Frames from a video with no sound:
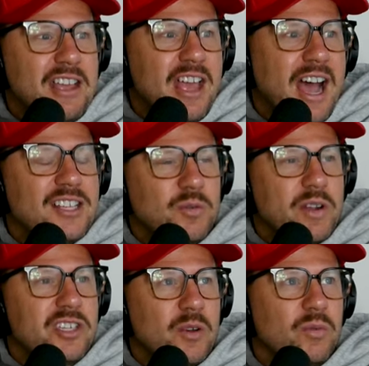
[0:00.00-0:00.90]
Sure. I
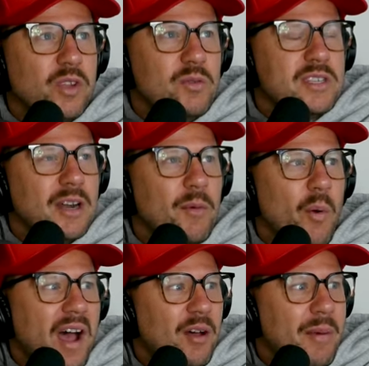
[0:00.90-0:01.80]
switched to using them a
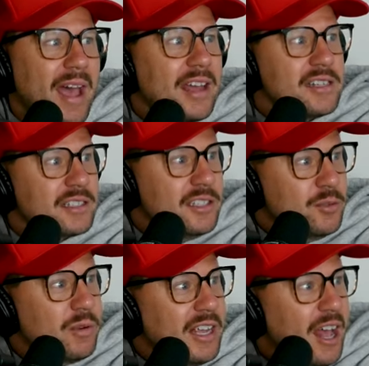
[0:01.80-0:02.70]
while back, and I was like, this
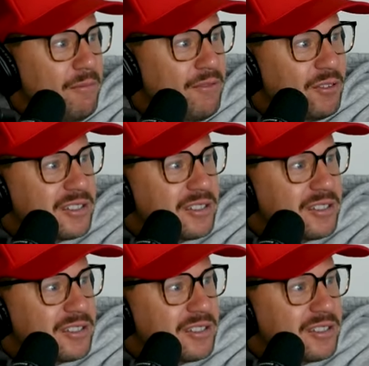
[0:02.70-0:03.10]
is really helpful